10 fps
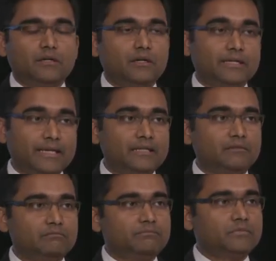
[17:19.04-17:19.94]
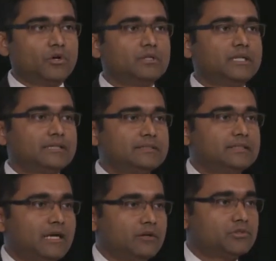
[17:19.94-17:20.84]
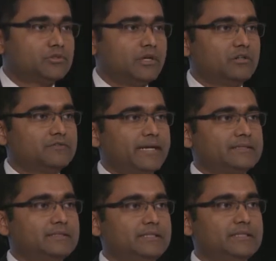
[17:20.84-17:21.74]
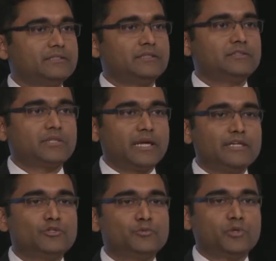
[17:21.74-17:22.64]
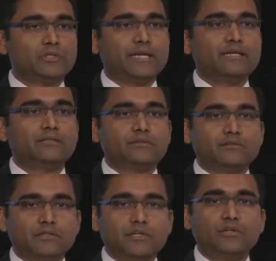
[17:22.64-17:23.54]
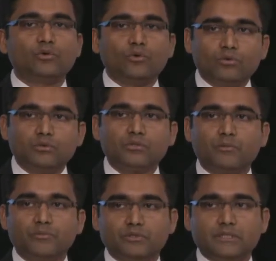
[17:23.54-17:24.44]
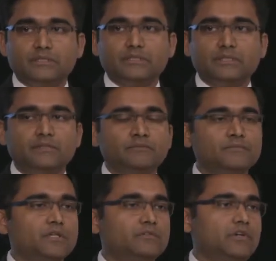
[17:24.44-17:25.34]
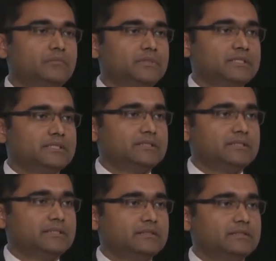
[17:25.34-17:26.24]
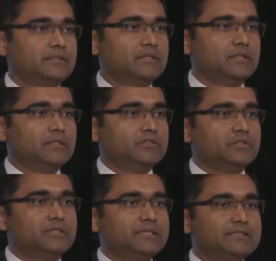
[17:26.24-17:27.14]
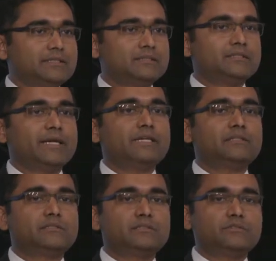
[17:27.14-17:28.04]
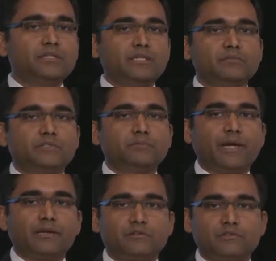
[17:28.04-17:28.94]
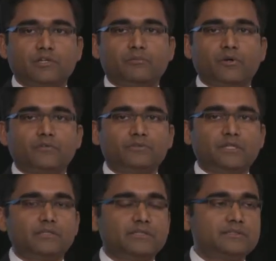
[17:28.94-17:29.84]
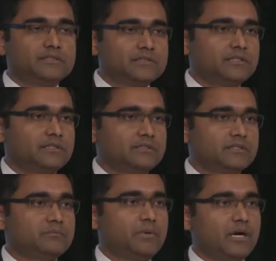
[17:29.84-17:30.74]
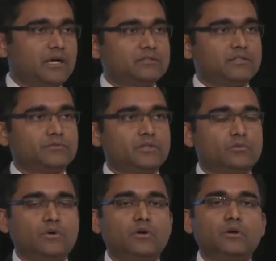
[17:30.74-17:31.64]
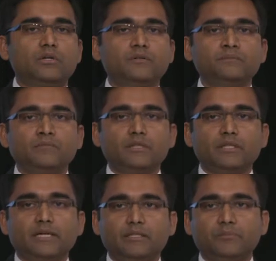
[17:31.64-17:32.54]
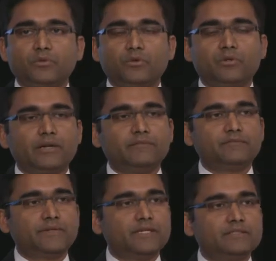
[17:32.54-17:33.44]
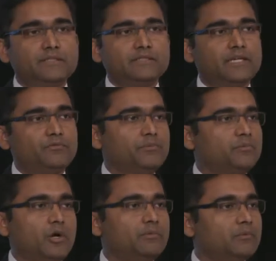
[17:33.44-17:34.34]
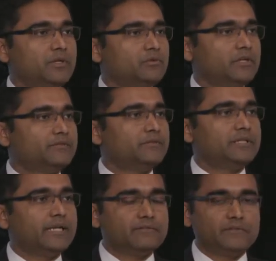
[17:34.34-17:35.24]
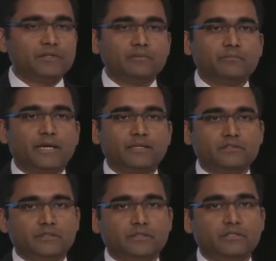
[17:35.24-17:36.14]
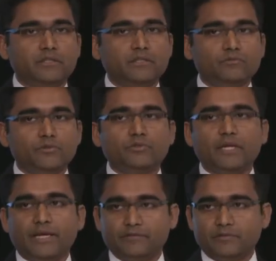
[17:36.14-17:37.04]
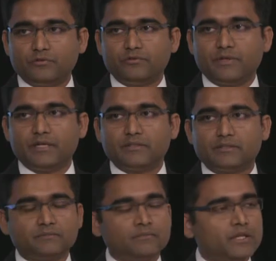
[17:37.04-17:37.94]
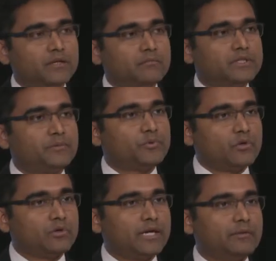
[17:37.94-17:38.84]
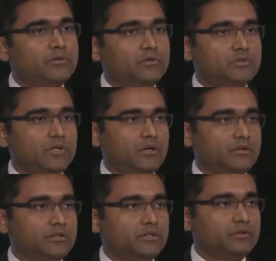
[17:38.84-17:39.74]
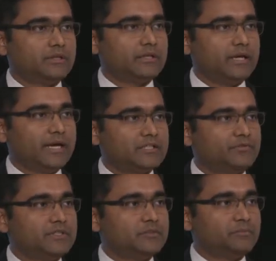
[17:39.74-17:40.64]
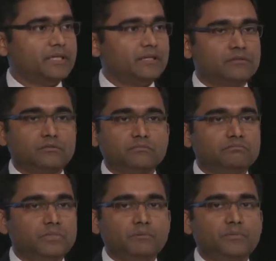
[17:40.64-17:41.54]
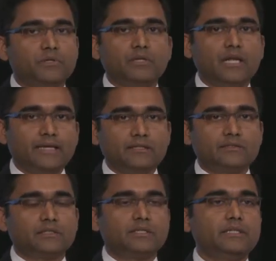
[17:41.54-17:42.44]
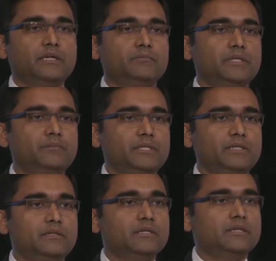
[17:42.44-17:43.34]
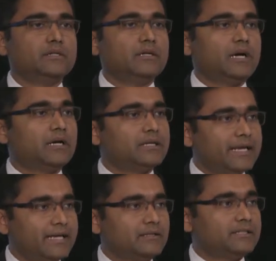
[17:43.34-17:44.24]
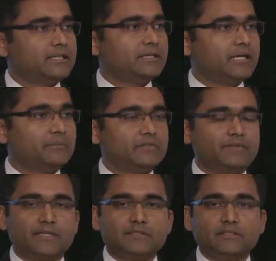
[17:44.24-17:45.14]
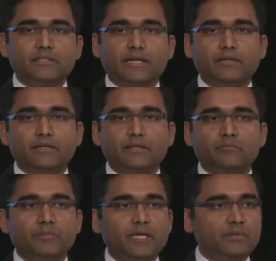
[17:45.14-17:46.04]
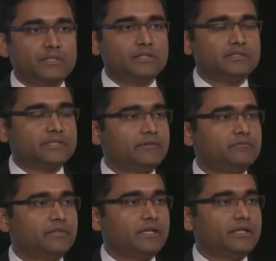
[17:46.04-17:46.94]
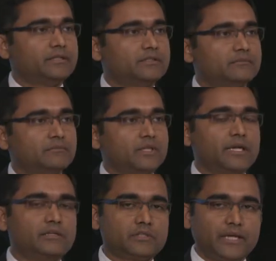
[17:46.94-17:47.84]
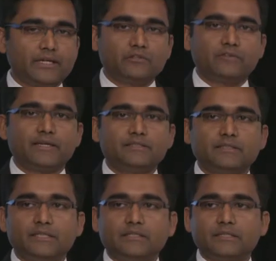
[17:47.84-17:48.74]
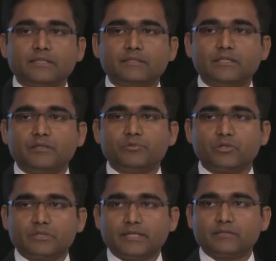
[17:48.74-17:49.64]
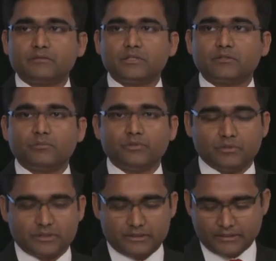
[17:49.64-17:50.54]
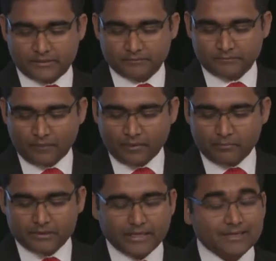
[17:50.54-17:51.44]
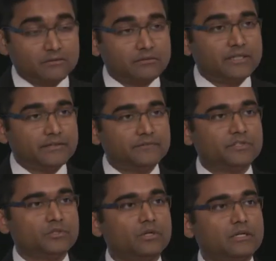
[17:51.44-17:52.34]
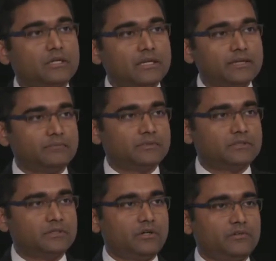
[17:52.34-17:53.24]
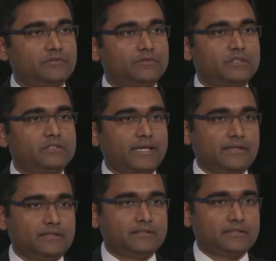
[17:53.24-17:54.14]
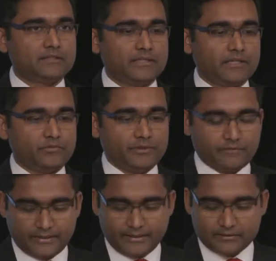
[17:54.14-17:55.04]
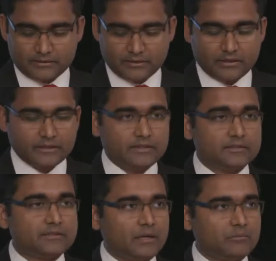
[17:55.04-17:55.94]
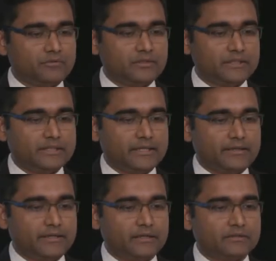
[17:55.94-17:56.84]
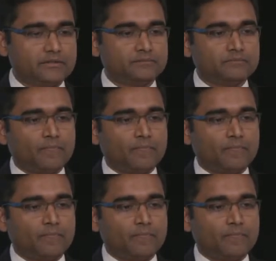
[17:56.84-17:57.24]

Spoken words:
Again, conducting house-to-house vaccination, trying to protect her own community from this disease. So this is the extreme spectrum of the resistance in parts of the world that the program faces that we probably would have never imagined we would have to face. But the program goes on. As we speak, people like Sakina Bibi are again taking up the vaccine career, maybe in the same village, and trying to vaccinate kids and protect the community. But that gives you a glimpse of the challenges that we face in some of these areas.